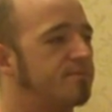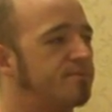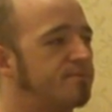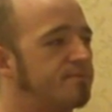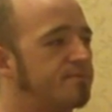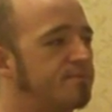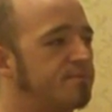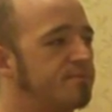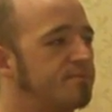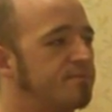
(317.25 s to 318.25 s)

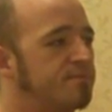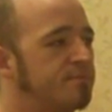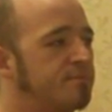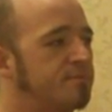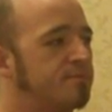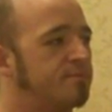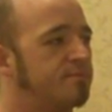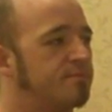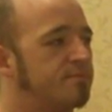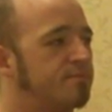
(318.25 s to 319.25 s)

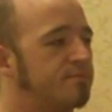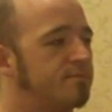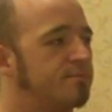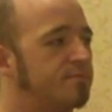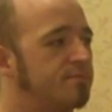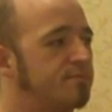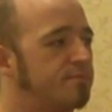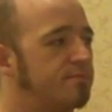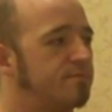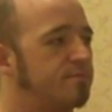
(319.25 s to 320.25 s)

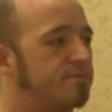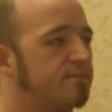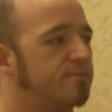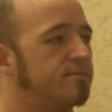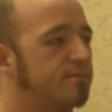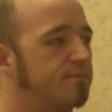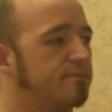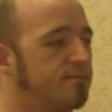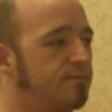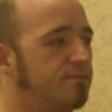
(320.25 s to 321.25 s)
(not speaking)